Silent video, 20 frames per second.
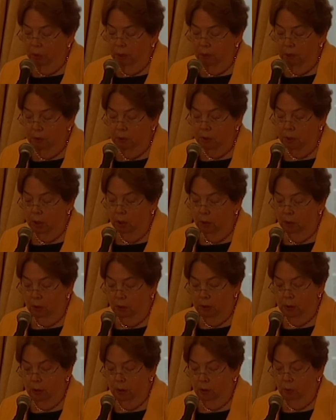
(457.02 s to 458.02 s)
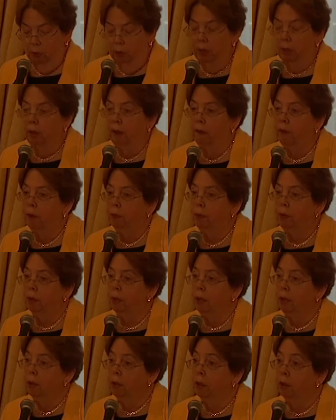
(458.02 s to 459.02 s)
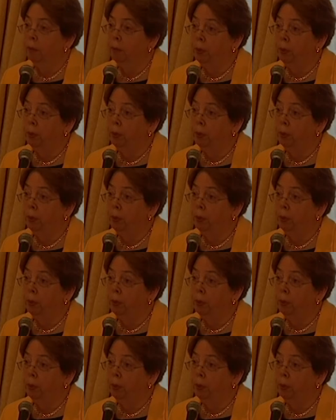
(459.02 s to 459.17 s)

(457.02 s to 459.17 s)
whims or to the will of the pol